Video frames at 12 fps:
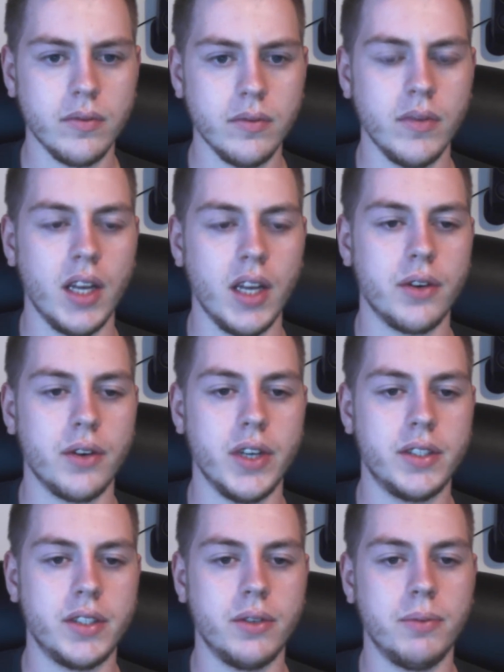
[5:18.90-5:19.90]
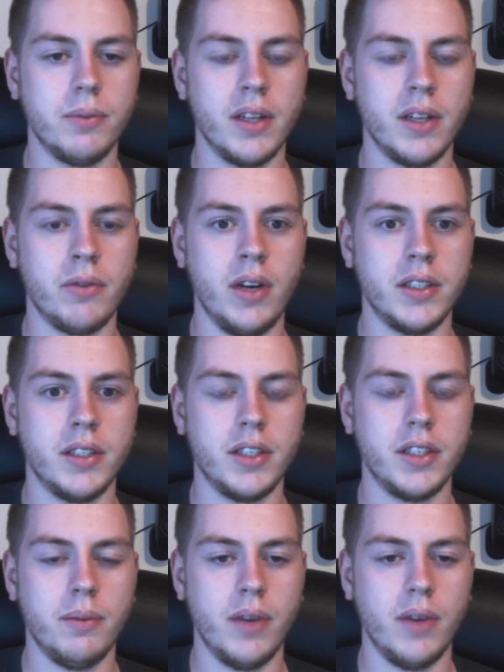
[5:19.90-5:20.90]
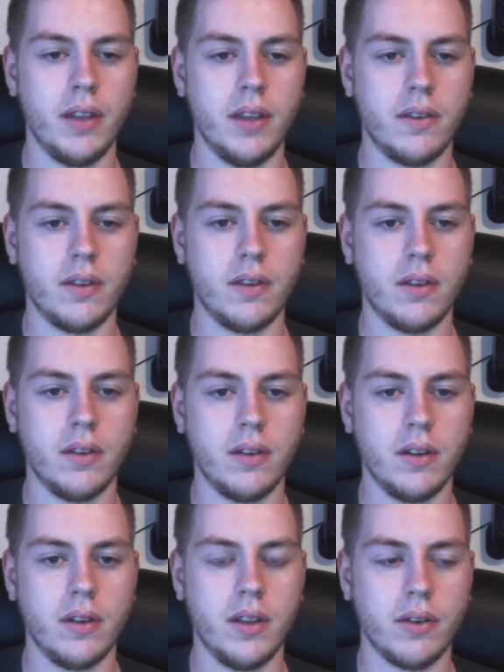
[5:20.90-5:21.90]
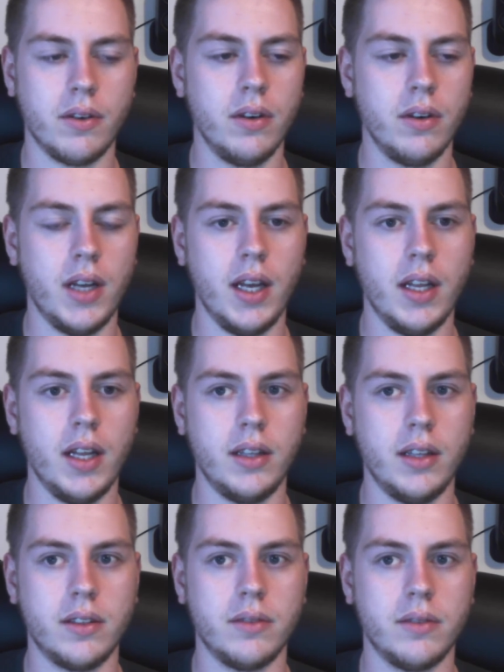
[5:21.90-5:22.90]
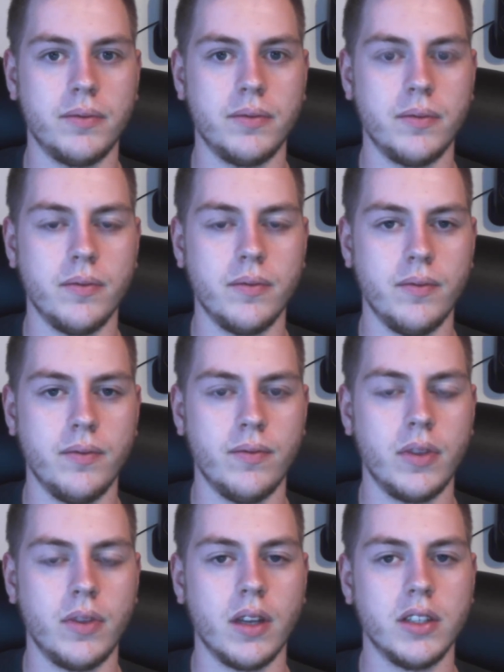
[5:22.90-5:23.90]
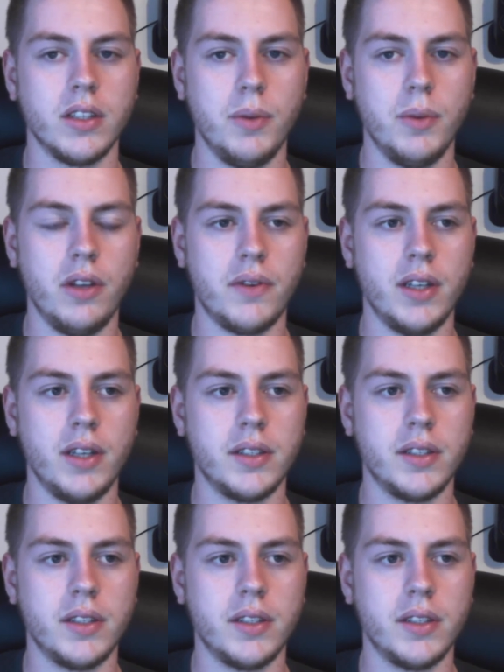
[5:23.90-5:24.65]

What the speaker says: tries to build a relationship with the girl and some other friends.